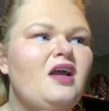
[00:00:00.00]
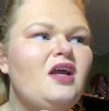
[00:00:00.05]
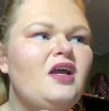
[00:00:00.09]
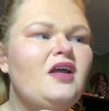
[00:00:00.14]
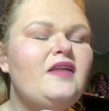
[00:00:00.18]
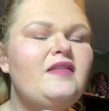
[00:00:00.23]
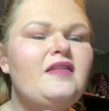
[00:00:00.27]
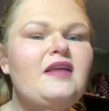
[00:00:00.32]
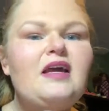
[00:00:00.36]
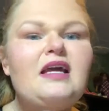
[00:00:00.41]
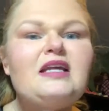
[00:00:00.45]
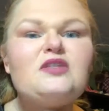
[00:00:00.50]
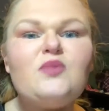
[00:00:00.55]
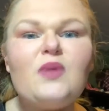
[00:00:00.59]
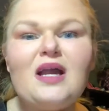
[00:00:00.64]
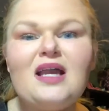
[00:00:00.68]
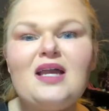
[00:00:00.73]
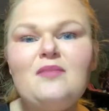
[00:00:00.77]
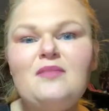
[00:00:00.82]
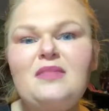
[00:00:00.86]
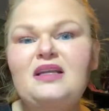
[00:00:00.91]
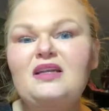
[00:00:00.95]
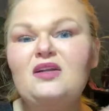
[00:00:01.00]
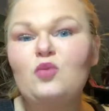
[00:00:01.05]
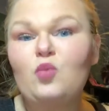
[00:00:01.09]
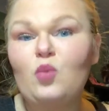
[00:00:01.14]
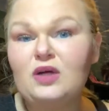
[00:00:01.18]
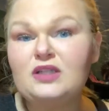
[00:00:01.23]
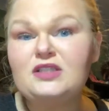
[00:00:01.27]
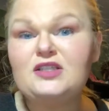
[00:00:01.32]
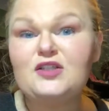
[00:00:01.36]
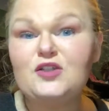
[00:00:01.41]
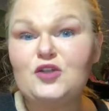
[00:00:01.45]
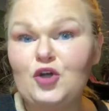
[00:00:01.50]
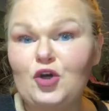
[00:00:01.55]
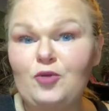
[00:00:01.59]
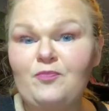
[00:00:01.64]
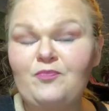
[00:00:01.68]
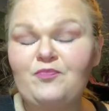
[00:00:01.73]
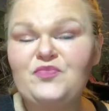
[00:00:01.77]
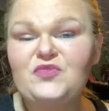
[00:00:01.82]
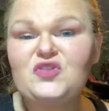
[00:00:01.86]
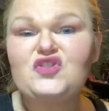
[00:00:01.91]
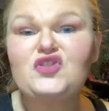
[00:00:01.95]
it's recommended 1
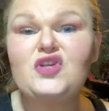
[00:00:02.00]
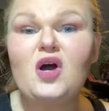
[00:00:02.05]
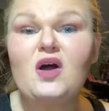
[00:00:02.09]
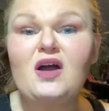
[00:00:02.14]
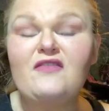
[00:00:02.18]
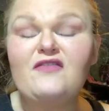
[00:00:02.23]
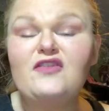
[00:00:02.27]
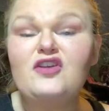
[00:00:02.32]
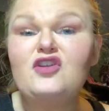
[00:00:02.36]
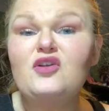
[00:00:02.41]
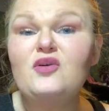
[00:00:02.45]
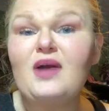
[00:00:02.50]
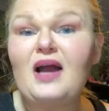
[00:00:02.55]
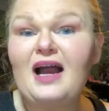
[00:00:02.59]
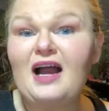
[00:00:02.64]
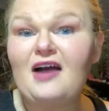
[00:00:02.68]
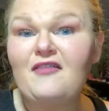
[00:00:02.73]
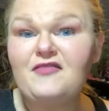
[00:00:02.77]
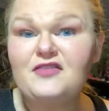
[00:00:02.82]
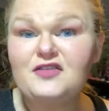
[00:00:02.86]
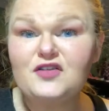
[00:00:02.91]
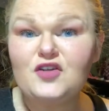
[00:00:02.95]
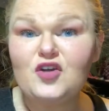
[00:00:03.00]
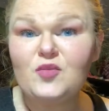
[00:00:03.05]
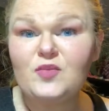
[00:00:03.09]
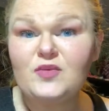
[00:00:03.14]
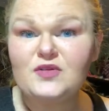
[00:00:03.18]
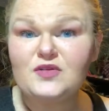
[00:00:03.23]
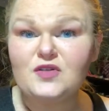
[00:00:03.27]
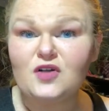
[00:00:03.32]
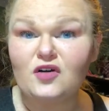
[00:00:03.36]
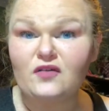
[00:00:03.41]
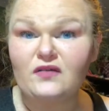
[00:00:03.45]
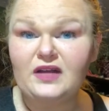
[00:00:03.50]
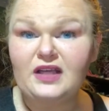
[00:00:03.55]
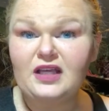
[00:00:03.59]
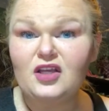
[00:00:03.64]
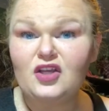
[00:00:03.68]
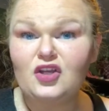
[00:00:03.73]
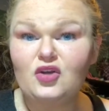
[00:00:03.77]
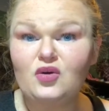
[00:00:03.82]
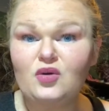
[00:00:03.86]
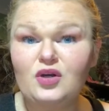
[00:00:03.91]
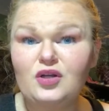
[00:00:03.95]
scoop. So if you do a half a scoop a
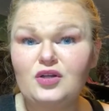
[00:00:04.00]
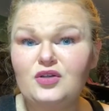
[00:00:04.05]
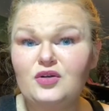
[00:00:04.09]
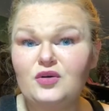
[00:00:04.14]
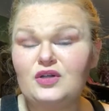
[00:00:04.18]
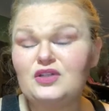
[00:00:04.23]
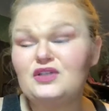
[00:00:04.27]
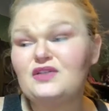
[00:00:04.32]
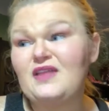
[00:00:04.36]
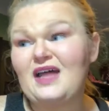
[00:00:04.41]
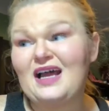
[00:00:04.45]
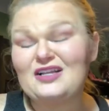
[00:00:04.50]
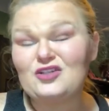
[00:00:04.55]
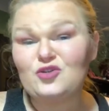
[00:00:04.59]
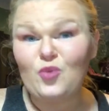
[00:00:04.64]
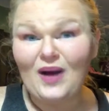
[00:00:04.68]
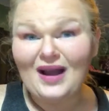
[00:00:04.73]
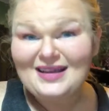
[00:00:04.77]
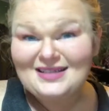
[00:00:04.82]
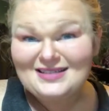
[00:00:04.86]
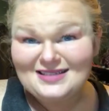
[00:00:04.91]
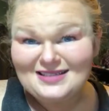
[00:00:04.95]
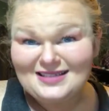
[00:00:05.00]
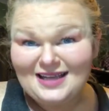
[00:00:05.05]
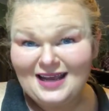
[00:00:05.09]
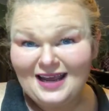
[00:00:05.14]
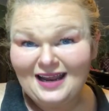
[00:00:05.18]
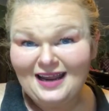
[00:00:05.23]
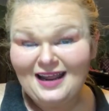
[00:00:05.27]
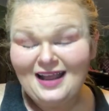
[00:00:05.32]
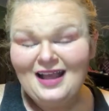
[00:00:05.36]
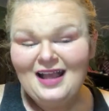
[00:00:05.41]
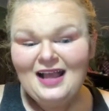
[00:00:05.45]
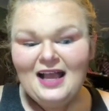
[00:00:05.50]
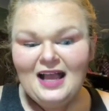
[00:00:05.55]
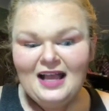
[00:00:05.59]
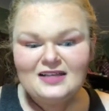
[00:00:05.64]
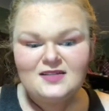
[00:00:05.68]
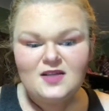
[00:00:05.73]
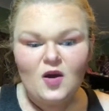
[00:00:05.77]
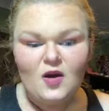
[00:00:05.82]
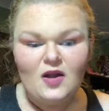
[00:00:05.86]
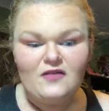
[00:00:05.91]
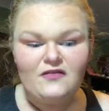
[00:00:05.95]
serving, you could do that twice a day.
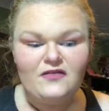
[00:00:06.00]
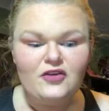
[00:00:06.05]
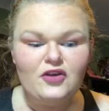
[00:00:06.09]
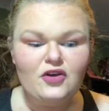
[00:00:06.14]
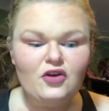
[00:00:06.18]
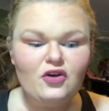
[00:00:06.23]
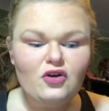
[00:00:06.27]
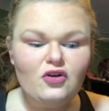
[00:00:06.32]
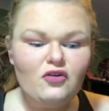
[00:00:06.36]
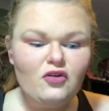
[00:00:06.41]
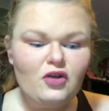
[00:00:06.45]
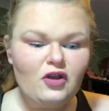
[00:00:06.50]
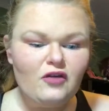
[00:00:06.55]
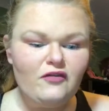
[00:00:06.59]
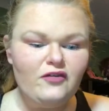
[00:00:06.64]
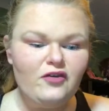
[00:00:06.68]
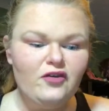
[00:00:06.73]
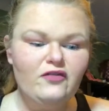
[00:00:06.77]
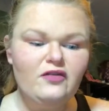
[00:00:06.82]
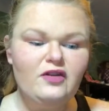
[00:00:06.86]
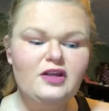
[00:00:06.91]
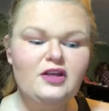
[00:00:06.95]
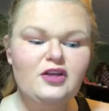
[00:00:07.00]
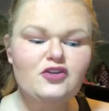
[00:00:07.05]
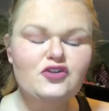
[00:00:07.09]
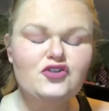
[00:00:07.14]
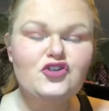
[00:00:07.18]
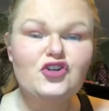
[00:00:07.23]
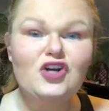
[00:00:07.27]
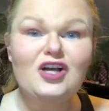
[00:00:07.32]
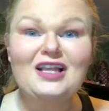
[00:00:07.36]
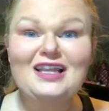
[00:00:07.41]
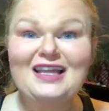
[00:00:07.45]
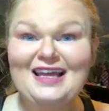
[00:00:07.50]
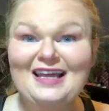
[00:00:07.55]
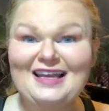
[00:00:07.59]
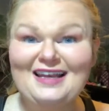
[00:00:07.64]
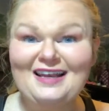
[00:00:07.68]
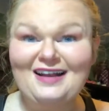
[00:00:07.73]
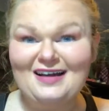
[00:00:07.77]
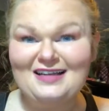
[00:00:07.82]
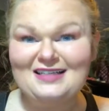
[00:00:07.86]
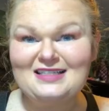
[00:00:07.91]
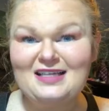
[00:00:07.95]
So if you feel like you're struggling at
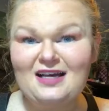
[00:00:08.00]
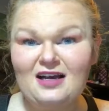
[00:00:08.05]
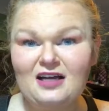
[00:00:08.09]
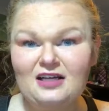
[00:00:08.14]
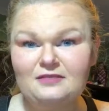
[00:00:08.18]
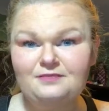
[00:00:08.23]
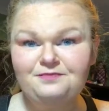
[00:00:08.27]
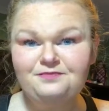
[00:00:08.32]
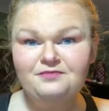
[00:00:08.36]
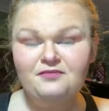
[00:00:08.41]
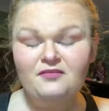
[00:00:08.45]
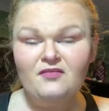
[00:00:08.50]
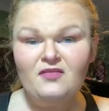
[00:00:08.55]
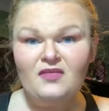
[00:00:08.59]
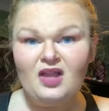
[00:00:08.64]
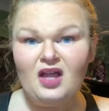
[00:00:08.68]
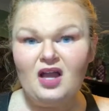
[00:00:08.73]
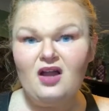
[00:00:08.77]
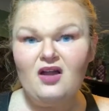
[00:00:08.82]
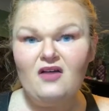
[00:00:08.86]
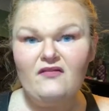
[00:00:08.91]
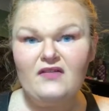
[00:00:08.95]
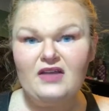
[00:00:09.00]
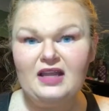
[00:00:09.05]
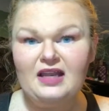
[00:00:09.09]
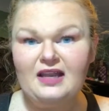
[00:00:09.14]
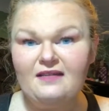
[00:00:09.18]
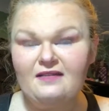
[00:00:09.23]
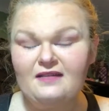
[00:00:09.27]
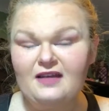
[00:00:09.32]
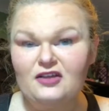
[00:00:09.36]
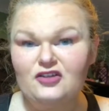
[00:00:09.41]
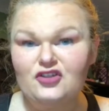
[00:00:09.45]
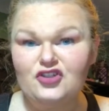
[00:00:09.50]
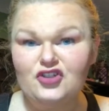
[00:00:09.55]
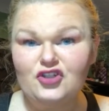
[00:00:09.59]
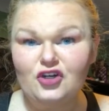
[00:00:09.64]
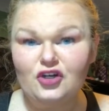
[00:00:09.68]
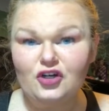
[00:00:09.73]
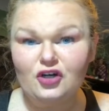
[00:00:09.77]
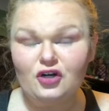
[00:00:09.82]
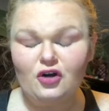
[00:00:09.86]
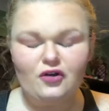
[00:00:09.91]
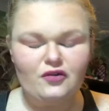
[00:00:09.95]
nighttime of getting that
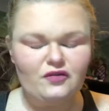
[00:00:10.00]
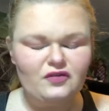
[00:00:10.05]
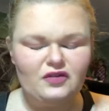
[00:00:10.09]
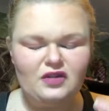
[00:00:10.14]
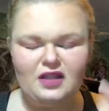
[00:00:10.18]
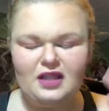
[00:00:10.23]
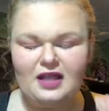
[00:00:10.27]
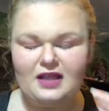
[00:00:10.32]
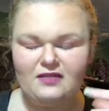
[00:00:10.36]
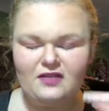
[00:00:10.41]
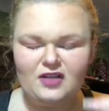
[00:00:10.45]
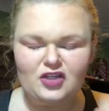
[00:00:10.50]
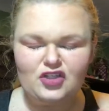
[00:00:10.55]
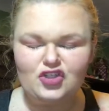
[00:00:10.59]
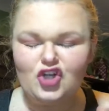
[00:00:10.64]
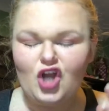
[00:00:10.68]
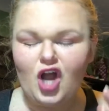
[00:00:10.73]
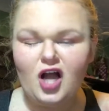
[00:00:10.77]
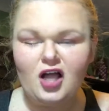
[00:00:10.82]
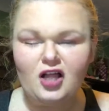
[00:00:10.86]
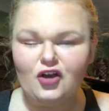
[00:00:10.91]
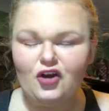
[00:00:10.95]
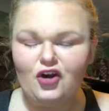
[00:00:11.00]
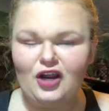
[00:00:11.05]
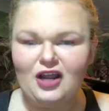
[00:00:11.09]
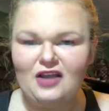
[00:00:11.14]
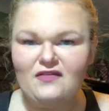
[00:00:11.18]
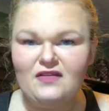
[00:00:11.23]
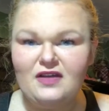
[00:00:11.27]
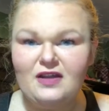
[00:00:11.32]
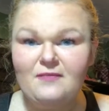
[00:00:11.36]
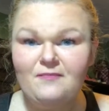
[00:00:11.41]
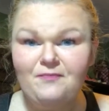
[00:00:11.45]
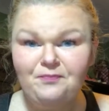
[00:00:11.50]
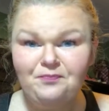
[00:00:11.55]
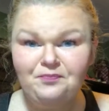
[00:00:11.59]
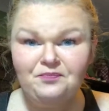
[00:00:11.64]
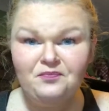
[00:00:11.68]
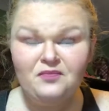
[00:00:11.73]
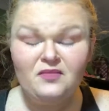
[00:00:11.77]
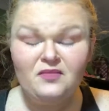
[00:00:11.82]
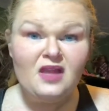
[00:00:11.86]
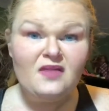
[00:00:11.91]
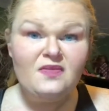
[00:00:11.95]
sugar or that chocolate craving,
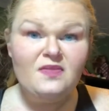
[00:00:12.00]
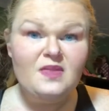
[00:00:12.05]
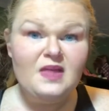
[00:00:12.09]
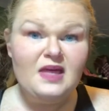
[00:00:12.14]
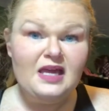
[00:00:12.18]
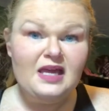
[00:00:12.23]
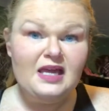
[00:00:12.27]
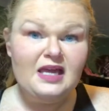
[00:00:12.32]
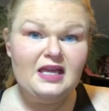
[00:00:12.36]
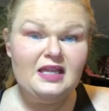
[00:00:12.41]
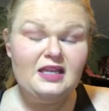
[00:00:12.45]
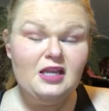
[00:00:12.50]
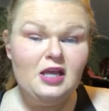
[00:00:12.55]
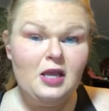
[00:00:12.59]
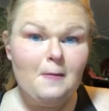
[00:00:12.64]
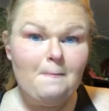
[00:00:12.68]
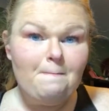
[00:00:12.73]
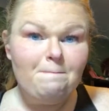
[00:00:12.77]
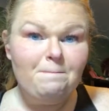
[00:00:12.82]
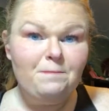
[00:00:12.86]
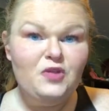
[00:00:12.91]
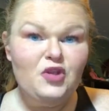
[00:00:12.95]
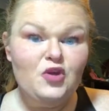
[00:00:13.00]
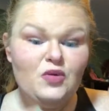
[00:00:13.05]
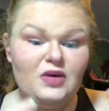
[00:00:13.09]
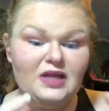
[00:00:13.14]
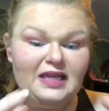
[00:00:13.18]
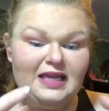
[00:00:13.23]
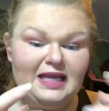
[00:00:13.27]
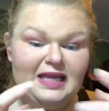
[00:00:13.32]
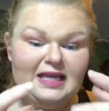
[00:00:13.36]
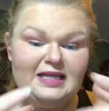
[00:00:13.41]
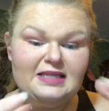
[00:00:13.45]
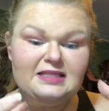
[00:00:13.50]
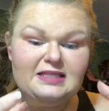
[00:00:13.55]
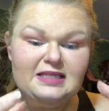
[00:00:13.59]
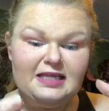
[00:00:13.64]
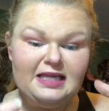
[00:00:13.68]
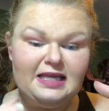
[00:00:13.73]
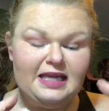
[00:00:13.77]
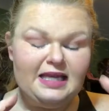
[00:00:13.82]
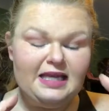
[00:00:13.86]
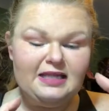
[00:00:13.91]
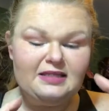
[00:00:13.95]
then you can
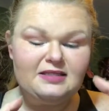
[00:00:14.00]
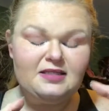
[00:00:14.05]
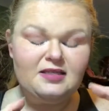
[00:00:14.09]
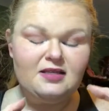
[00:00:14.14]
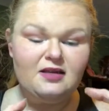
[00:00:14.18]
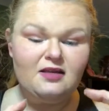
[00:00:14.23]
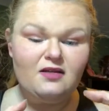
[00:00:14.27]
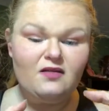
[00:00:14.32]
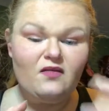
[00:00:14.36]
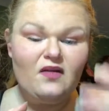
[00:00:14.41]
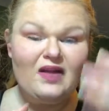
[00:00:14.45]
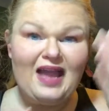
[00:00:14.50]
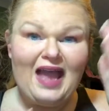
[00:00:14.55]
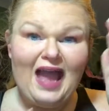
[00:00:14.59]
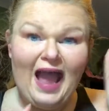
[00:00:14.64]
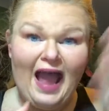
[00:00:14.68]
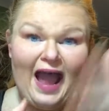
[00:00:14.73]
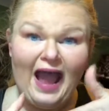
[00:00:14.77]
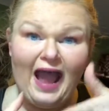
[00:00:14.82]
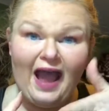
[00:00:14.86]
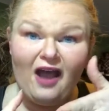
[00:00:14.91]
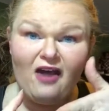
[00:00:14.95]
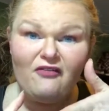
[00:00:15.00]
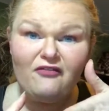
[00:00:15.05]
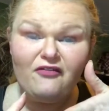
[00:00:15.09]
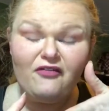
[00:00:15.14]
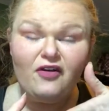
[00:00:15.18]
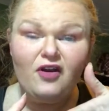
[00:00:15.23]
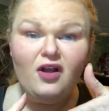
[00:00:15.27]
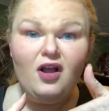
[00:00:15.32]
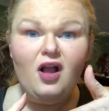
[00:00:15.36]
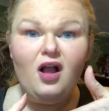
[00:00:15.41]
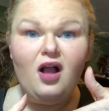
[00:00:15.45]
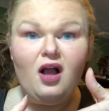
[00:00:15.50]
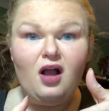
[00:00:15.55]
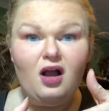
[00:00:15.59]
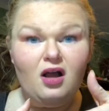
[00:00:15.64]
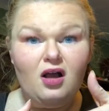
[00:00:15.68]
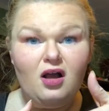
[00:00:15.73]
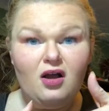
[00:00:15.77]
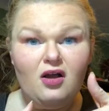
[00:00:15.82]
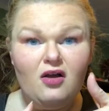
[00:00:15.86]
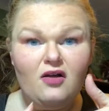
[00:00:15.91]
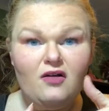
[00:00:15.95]
easily eat like half
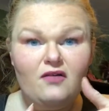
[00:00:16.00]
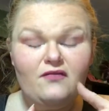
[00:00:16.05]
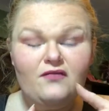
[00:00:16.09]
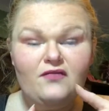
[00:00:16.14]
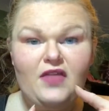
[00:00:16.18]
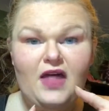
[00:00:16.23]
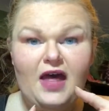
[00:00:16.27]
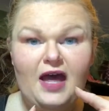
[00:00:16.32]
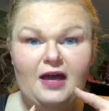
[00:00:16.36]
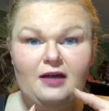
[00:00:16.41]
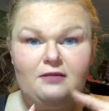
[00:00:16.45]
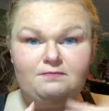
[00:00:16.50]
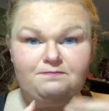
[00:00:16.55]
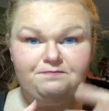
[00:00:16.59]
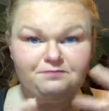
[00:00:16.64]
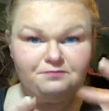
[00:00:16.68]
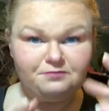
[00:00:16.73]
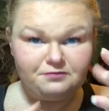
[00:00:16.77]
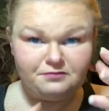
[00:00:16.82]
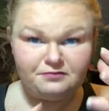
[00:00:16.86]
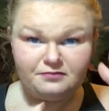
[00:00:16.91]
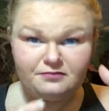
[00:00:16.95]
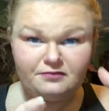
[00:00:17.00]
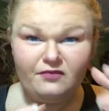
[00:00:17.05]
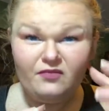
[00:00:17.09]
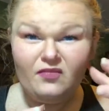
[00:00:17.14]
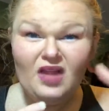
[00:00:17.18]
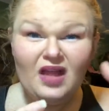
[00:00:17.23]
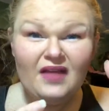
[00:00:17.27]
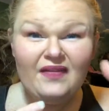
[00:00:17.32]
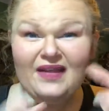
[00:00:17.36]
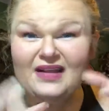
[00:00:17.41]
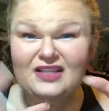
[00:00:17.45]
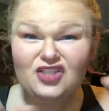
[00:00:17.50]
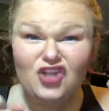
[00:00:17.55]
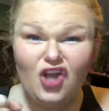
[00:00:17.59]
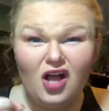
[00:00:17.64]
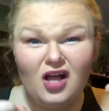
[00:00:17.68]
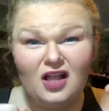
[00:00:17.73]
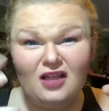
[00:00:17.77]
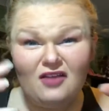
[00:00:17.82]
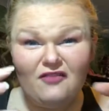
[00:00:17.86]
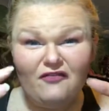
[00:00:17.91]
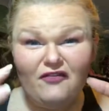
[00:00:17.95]
of that
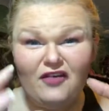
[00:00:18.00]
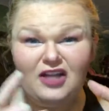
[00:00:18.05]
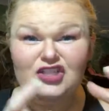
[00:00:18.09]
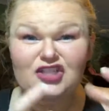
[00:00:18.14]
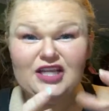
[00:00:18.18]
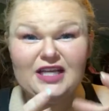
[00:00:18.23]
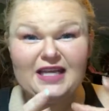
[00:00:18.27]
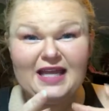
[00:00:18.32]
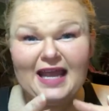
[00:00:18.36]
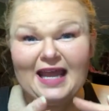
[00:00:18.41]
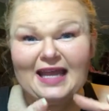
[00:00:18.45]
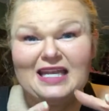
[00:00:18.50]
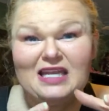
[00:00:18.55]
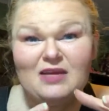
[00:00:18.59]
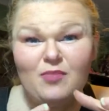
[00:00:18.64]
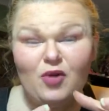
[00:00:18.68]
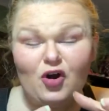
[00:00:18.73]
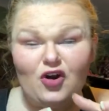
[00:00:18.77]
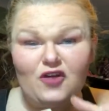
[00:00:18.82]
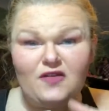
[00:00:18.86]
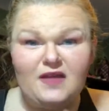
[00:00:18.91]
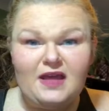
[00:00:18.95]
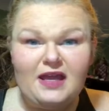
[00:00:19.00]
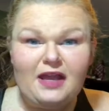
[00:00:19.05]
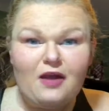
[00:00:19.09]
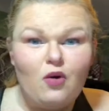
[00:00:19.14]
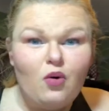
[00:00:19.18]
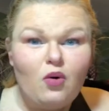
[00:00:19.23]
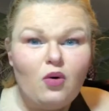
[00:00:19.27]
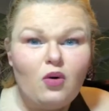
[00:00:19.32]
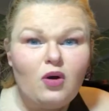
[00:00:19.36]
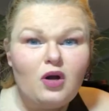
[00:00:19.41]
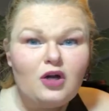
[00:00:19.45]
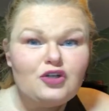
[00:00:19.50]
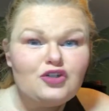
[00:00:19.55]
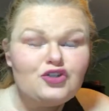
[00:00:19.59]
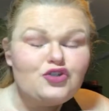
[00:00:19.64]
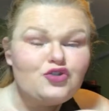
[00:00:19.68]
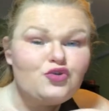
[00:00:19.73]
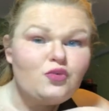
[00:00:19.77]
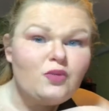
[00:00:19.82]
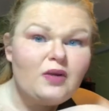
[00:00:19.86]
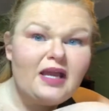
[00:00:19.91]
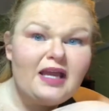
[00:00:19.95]
chocolate fudgy candy bar thing, or
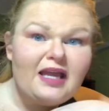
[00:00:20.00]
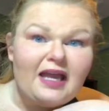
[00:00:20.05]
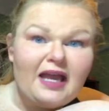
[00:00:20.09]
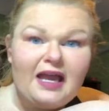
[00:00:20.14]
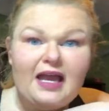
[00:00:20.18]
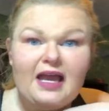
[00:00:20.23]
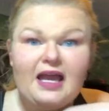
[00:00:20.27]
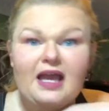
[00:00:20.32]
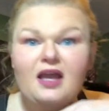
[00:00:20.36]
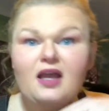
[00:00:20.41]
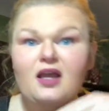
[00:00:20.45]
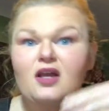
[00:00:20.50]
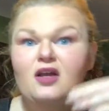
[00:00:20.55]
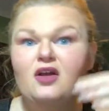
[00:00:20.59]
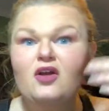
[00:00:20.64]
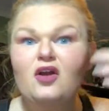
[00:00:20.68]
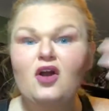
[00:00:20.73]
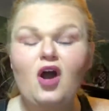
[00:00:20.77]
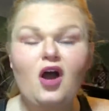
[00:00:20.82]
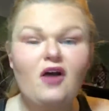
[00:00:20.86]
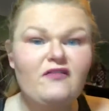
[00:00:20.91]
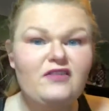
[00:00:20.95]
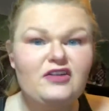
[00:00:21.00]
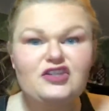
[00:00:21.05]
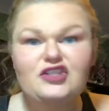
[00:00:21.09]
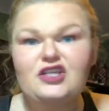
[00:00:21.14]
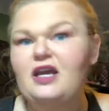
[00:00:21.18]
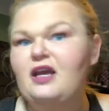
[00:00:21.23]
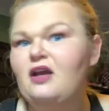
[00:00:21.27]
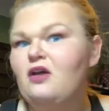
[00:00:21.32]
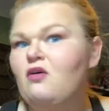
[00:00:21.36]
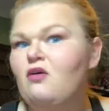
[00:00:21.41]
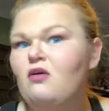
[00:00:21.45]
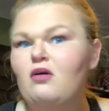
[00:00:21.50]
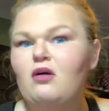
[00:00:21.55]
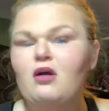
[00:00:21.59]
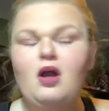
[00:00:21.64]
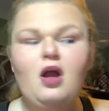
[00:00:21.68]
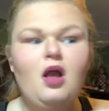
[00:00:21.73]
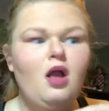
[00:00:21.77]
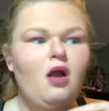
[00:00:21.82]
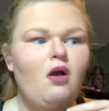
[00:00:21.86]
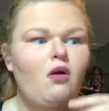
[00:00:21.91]
drink a coffee shake, or